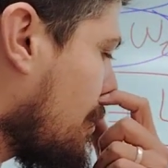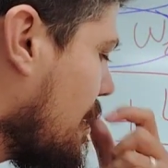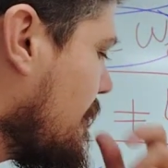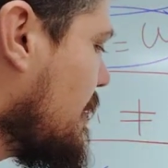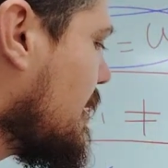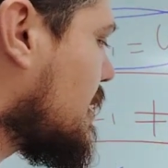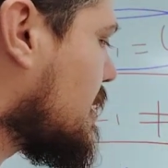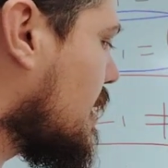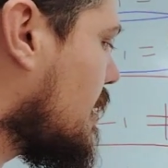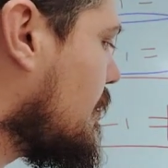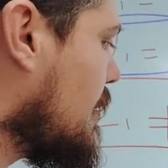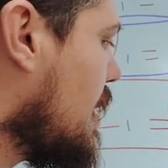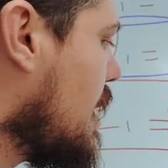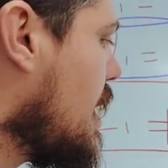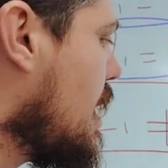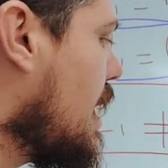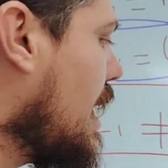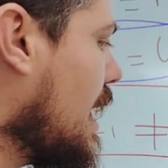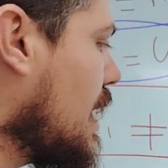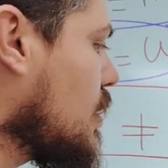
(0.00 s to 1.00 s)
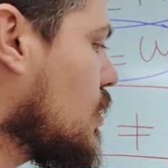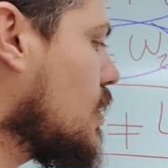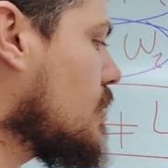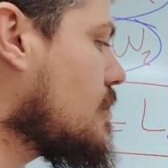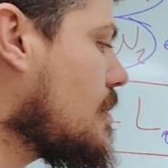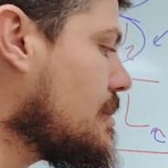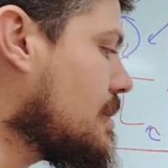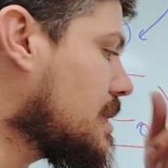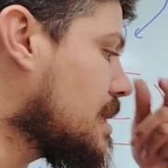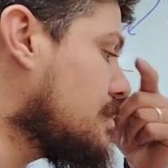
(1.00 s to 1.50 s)
momentum. Angular
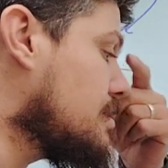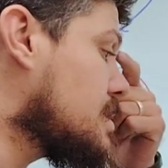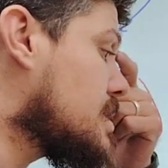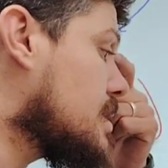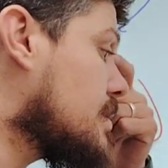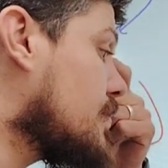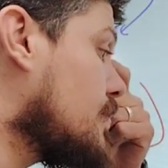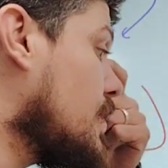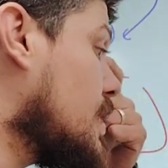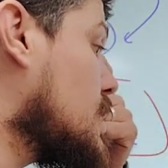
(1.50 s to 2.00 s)
momentum is a